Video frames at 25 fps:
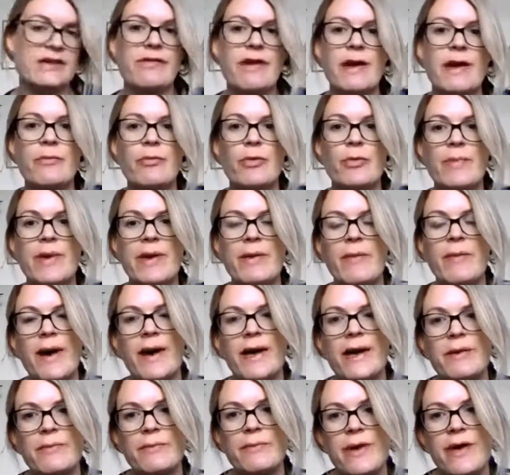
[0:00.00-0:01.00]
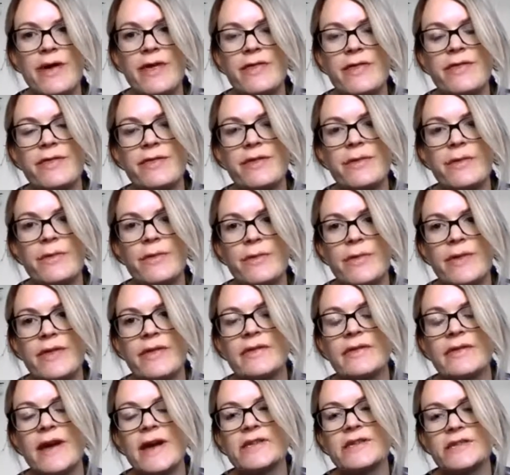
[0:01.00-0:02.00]
Gray will be working with with
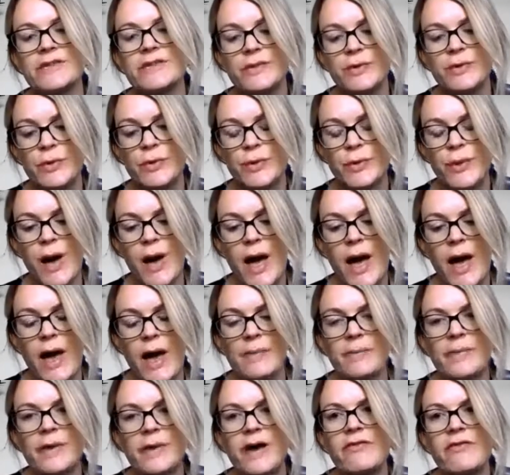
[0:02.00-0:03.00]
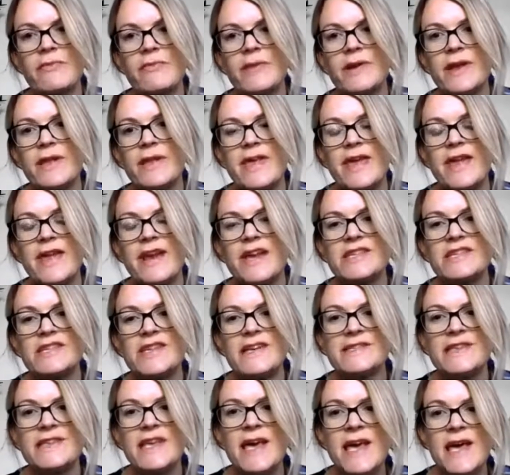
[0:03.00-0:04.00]
national um, government and the
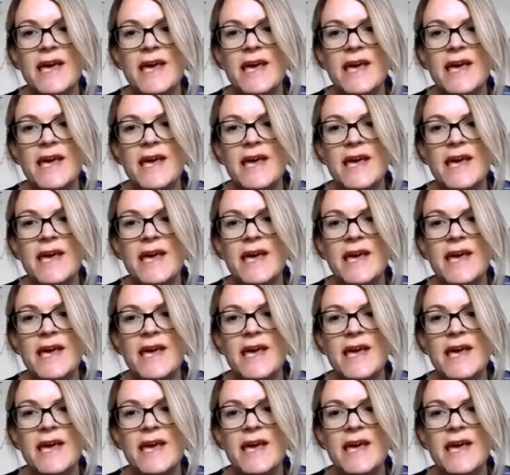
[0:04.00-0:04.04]
NHS.